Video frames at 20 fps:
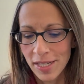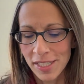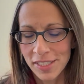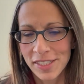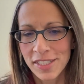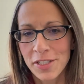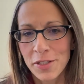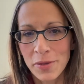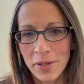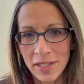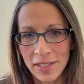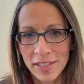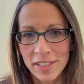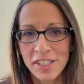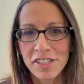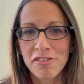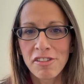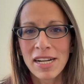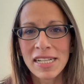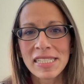you can
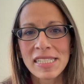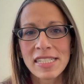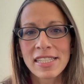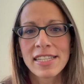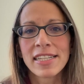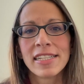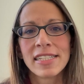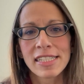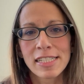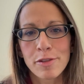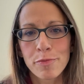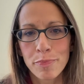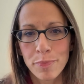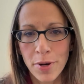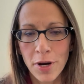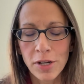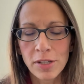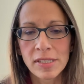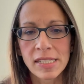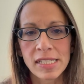address these
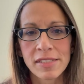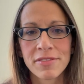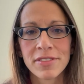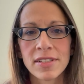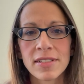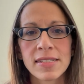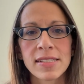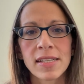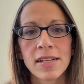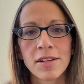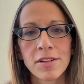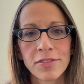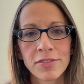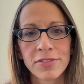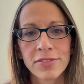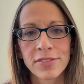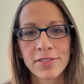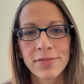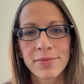parts of yourself,